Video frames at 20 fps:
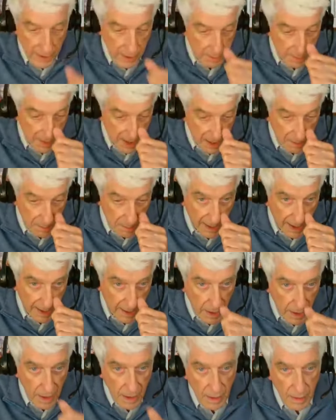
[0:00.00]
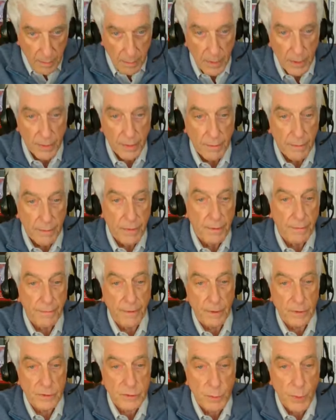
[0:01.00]
admit the
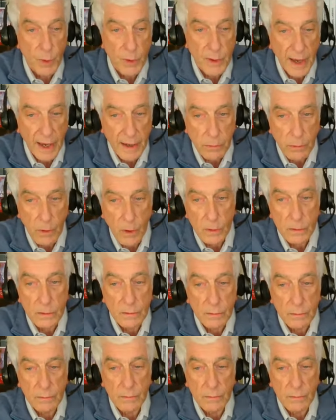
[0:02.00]
first book I wrote